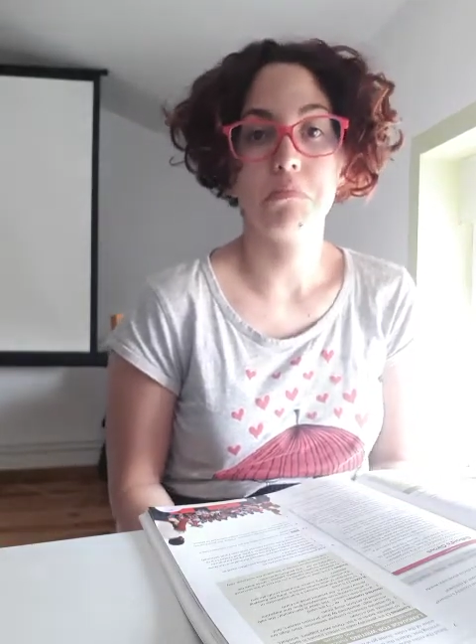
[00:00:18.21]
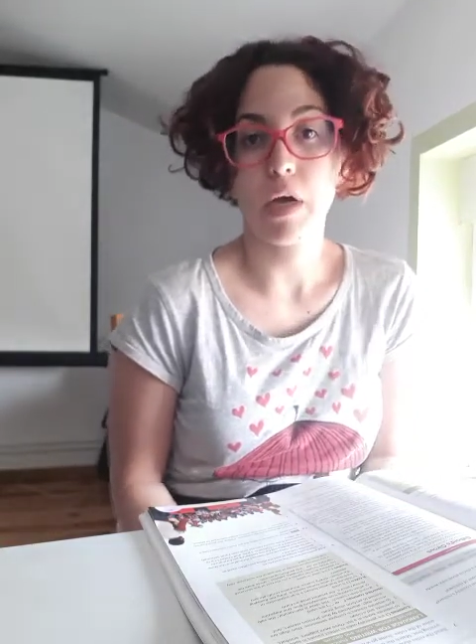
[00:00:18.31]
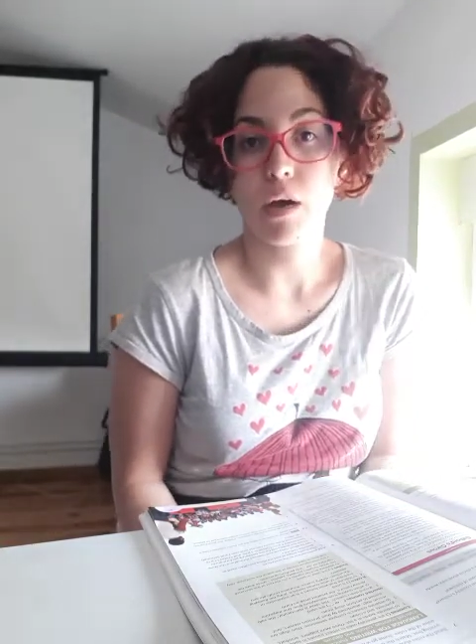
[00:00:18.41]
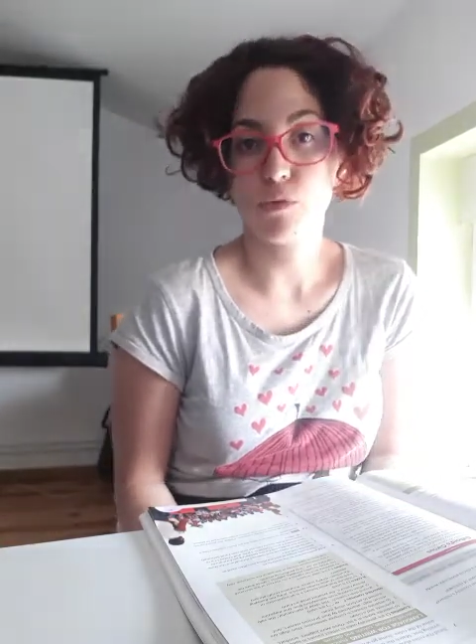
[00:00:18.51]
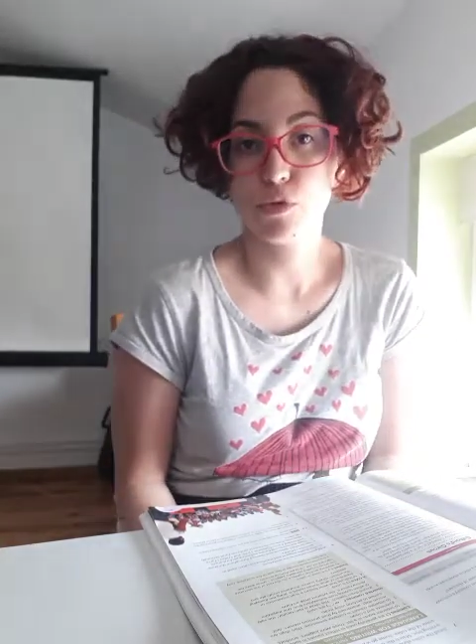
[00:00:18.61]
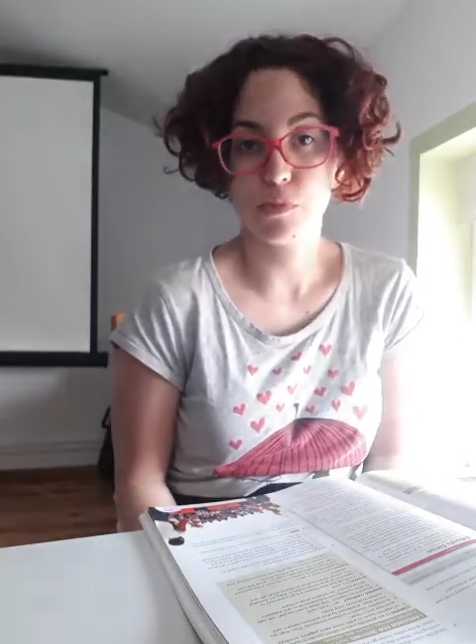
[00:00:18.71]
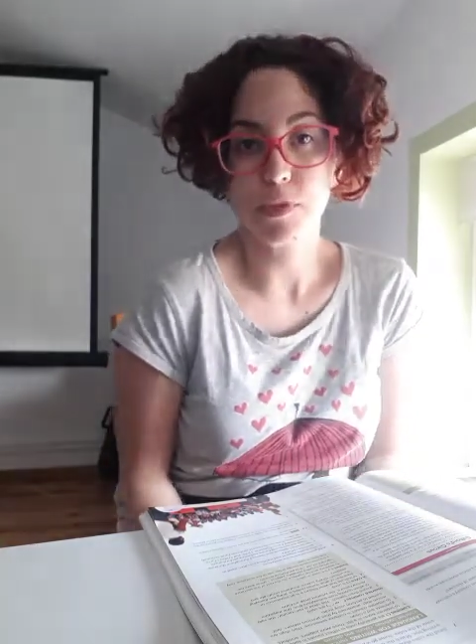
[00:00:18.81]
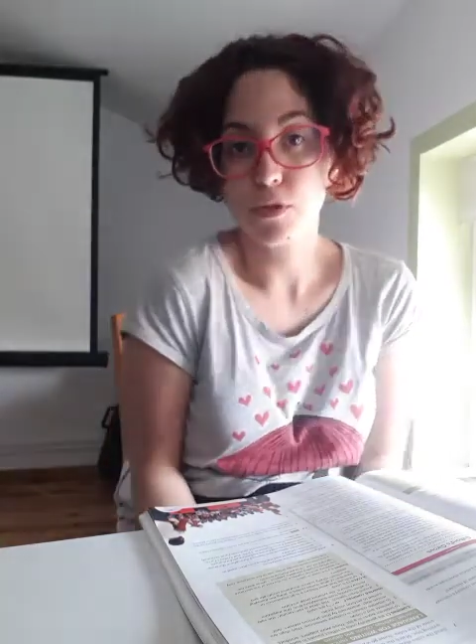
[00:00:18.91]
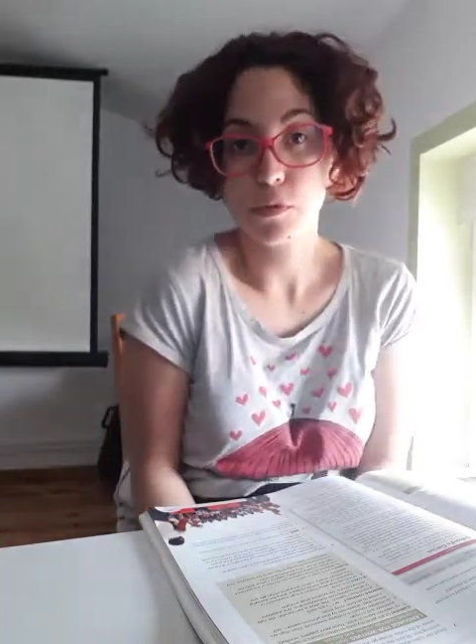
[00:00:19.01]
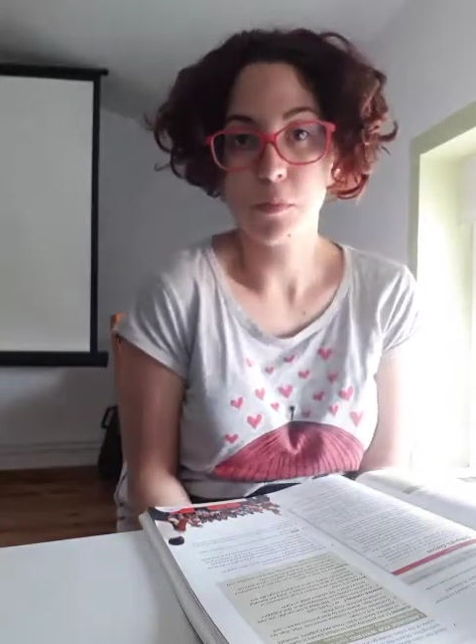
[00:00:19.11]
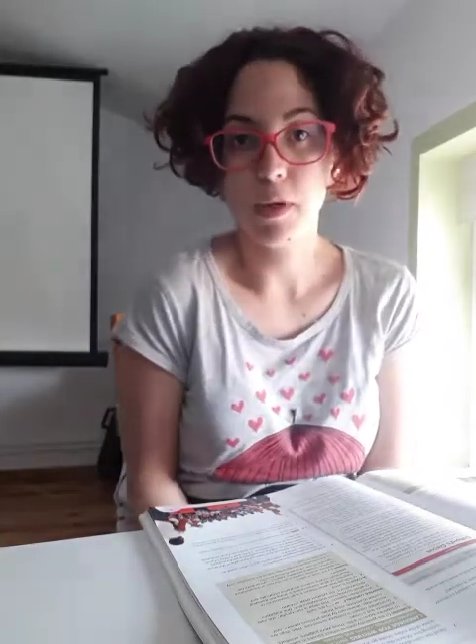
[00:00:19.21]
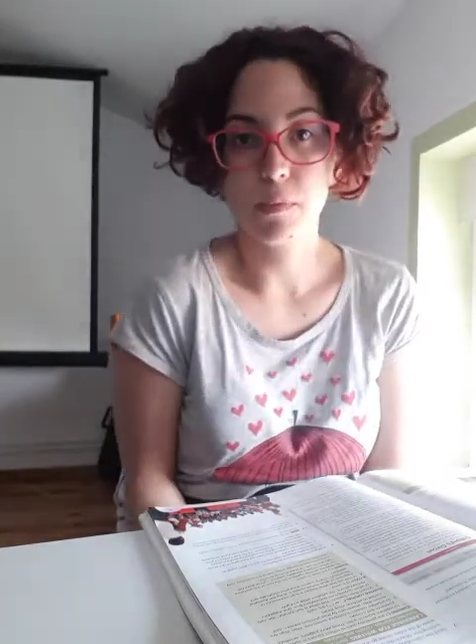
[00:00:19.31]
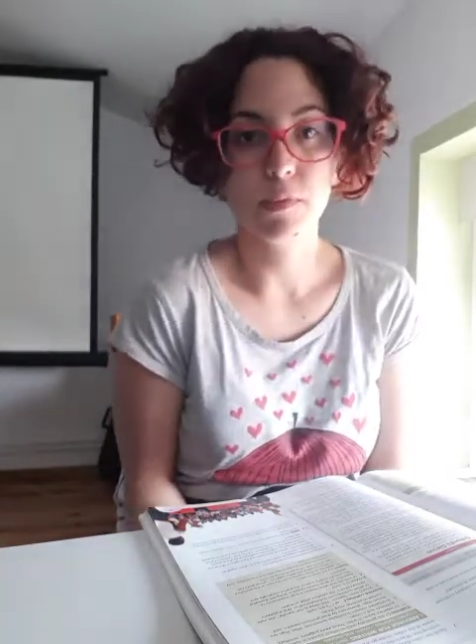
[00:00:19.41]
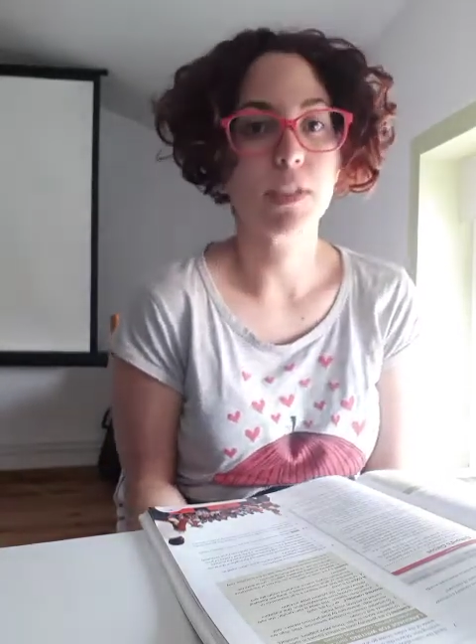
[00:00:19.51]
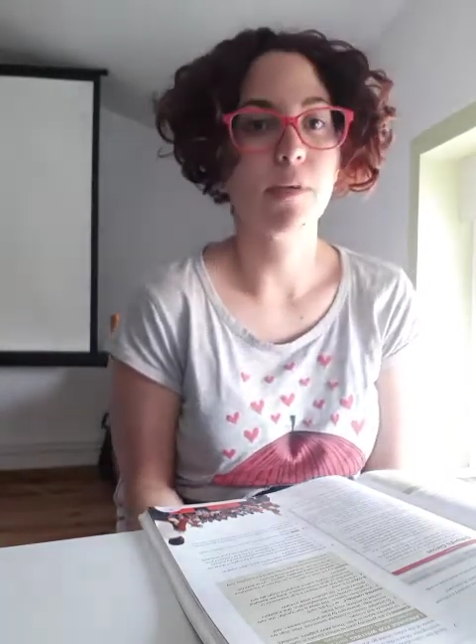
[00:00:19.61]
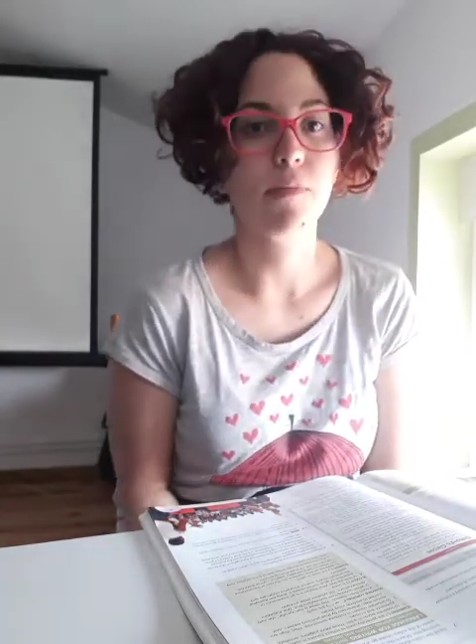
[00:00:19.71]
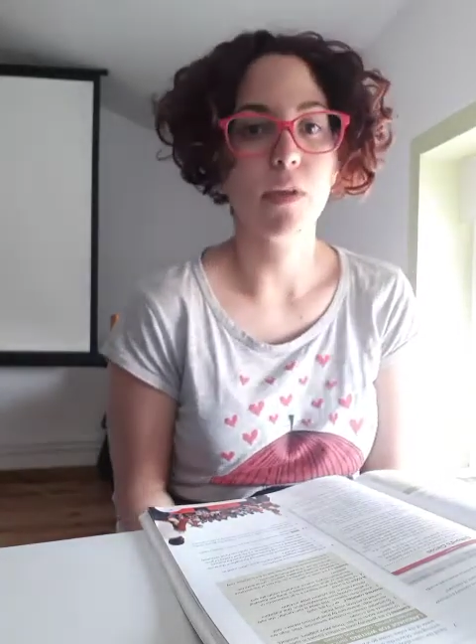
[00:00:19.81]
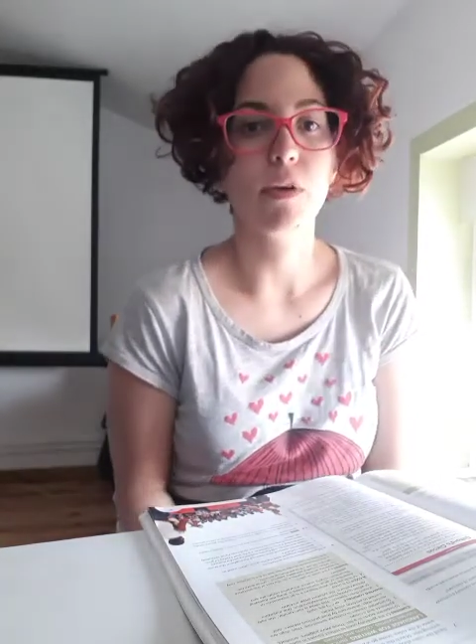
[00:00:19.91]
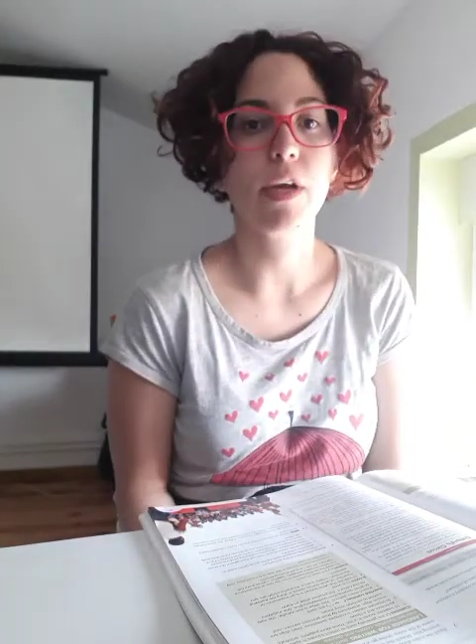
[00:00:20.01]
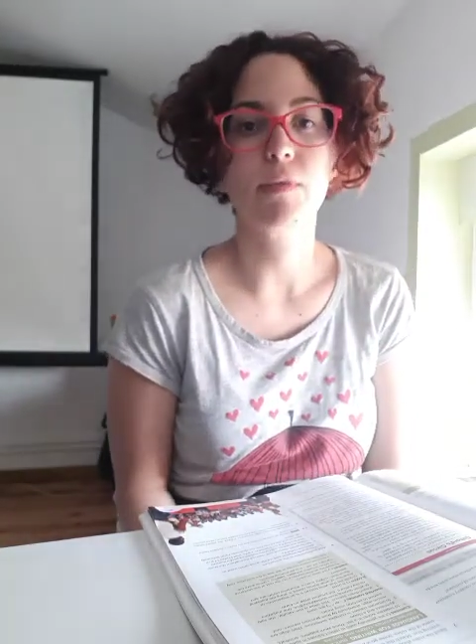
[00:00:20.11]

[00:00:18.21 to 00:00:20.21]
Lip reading: how to spread your opinion about something, okay.